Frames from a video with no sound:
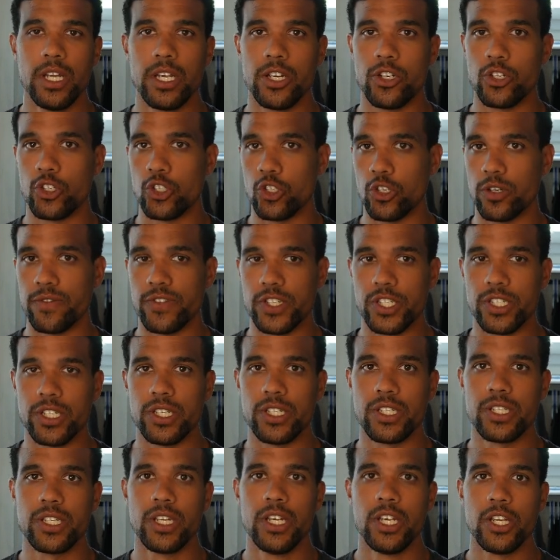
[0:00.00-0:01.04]
your
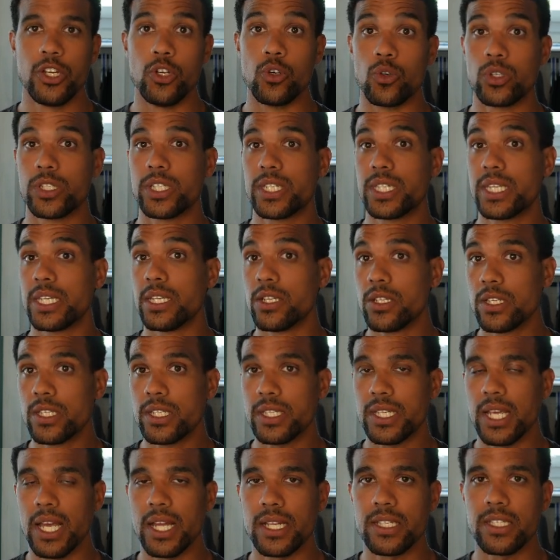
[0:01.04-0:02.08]
services, your skill
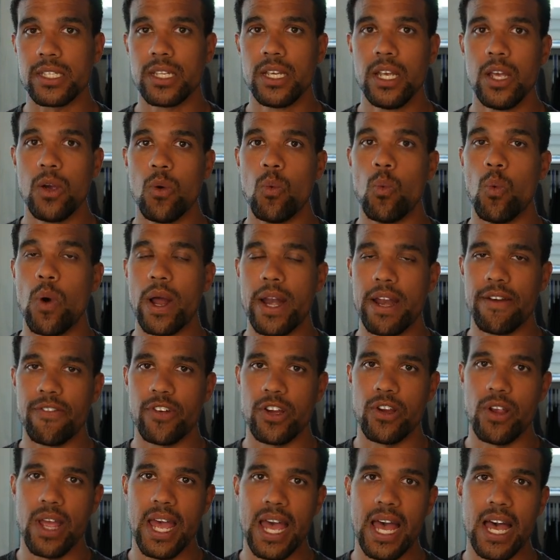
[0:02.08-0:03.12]
sets, whatever
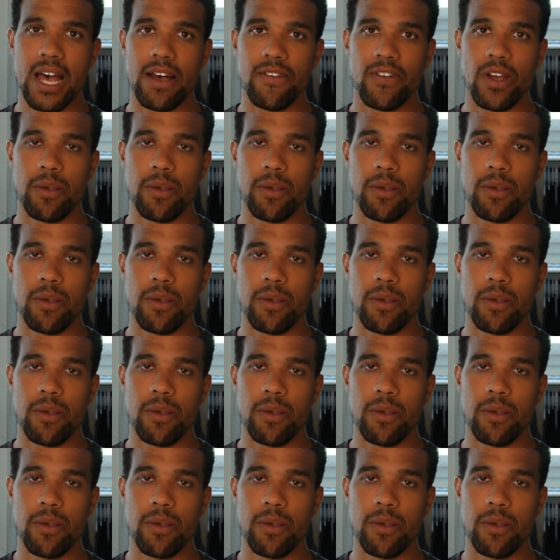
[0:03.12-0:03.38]
you have.